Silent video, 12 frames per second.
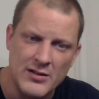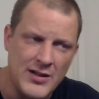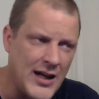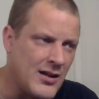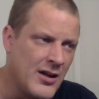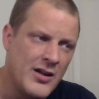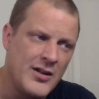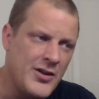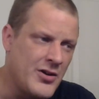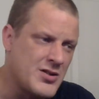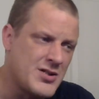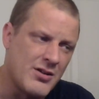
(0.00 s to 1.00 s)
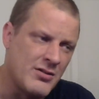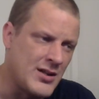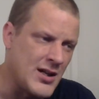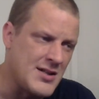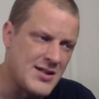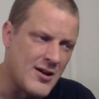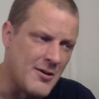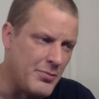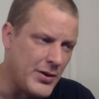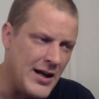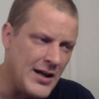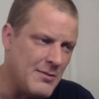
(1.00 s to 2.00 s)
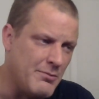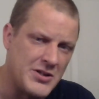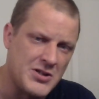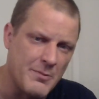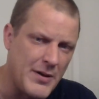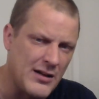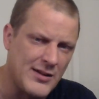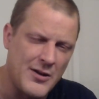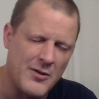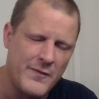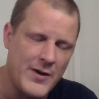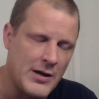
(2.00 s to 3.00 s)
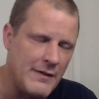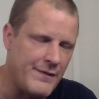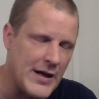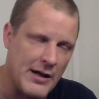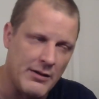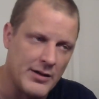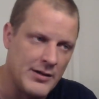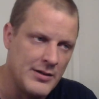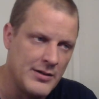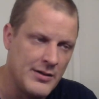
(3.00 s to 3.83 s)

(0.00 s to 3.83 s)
Like, there are certain things to complain and bitch about that are very valid.